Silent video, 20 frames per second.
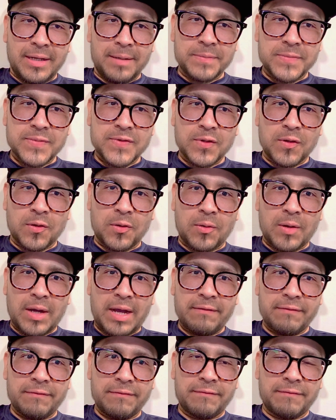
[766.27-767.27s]
So I
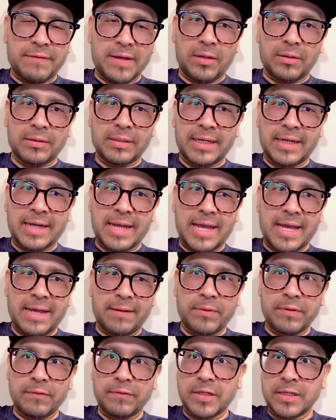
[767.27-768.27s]
felt like I had
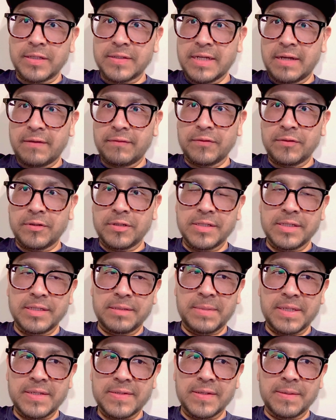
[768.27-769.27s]
reflux afterwards, and
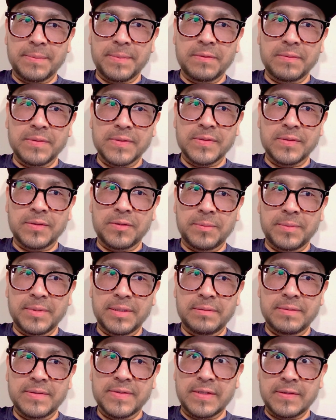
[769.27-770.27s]
my stomach was a little bit
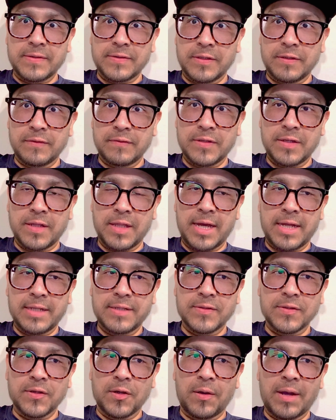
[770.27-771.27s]
sensitive to that.
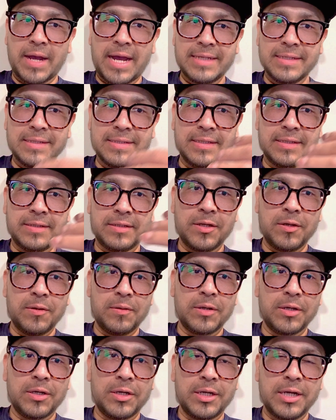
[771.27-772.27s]
So I had to take
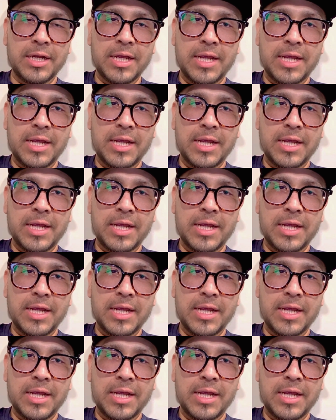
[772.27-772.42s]
yogurt.